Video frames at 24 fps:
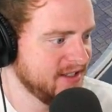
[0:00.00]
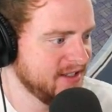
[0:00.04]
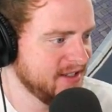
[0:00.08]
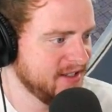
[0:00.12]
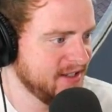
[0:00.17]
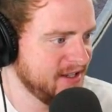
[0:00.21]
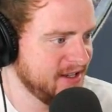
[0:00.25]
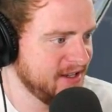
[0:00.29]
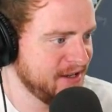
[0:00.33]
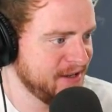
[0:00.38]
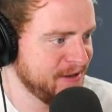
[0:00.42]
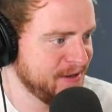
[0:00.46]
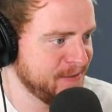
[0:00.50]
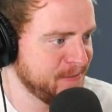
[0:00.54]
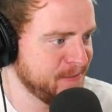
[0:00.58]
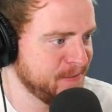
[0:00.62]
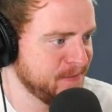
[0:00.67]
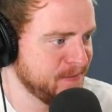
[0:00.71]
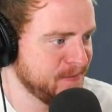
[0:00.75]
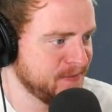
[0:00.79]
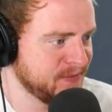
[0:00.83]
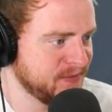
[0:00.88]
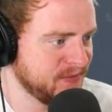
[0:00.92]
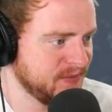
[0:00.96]

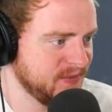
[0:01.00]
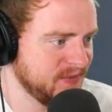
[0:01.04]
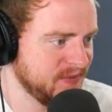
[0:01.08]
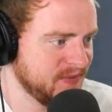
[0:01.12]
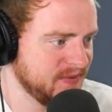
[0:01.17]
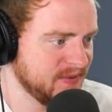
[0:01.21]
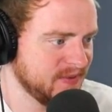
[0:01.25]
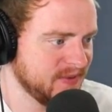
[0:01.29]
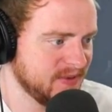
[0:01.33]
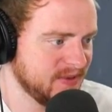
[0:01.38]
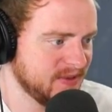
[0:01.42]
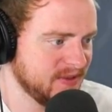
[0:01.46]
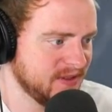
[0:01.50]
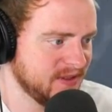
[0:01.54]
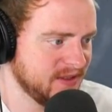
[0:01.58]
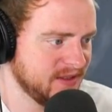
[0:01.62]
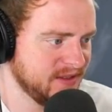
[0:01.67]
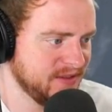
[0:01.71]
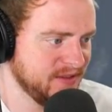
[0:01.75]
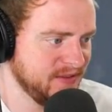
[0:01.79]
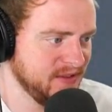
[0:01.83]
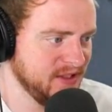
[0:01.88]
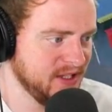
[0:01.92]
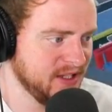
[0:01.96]
Like
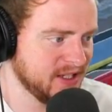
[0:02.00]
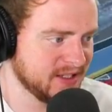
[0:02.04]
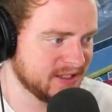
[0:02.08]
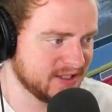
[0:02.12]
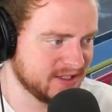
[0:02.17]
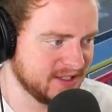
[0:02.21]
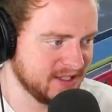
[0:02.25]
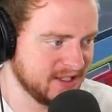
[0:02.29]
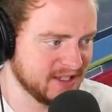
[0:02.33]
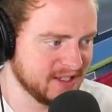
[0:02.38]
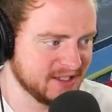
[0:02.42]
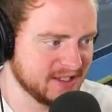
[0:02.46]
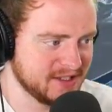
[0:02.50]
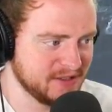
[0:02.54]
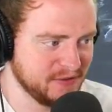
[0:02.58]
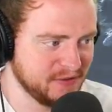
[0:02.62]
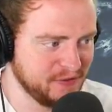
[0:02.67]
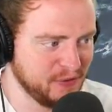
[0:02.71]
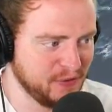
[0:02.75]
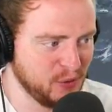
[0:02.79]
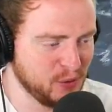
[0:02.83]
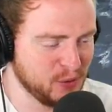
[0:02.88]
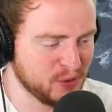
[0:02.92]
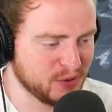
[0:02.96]
a 6, a
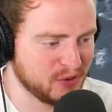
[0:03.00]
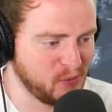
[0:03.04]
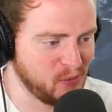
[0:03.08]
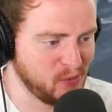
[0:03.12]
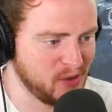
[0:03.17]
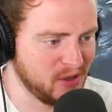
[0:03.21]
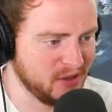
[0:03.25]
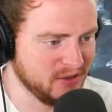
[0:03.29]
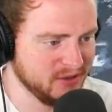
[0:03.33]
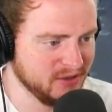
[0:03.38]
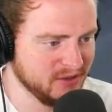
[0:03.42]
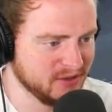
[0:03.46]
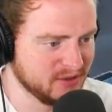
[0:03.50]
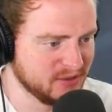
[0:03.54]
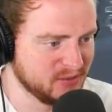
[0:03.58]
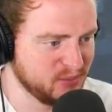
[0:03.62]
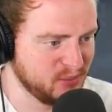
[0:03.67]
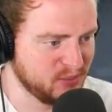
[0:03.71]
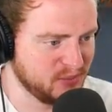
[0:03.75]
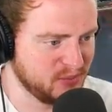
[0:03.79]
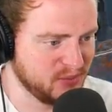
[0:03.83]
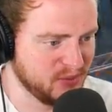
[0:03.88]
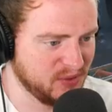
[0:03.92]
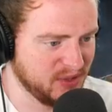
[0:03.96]
4, and a 1.
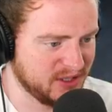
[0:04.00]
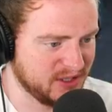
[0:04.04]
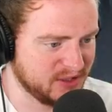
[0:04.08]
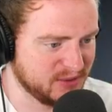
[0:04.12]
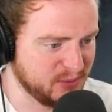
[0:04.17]
Like, it's